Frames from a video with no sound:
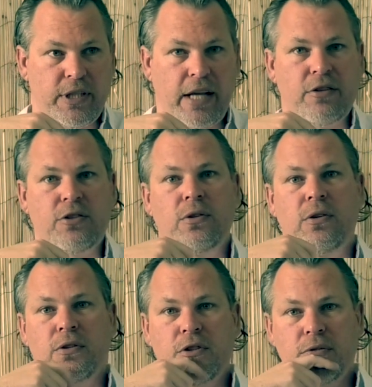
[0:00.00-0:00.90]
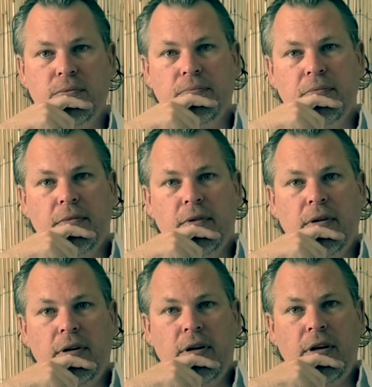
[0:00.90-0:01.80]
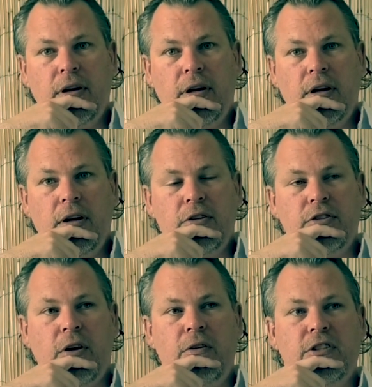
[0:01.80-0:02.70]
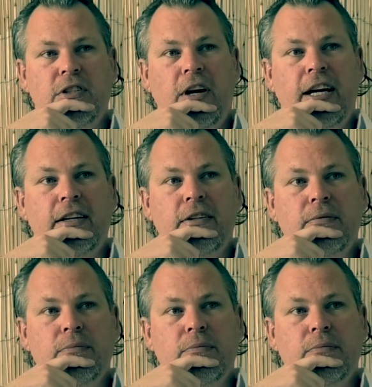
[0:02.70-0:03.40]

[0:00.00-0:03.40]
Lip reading: another source. So it's like